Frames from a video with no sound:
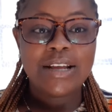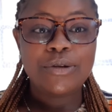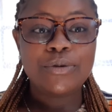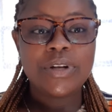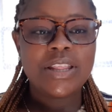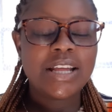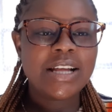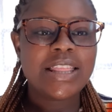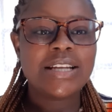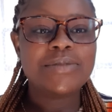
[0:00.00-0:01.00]
You would
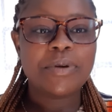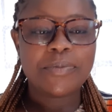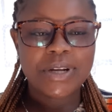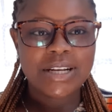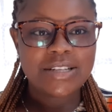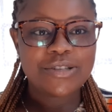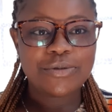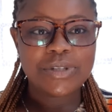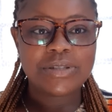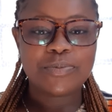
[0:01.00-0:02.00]
think that my pregnancy
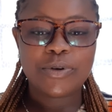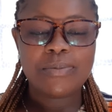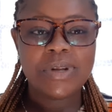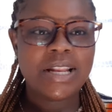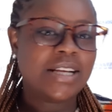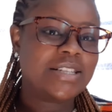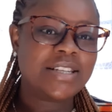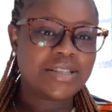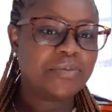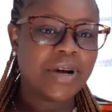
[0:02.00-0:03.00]
was probably like
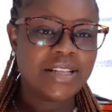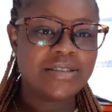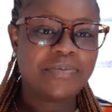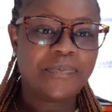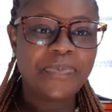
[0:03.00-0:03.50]
6 months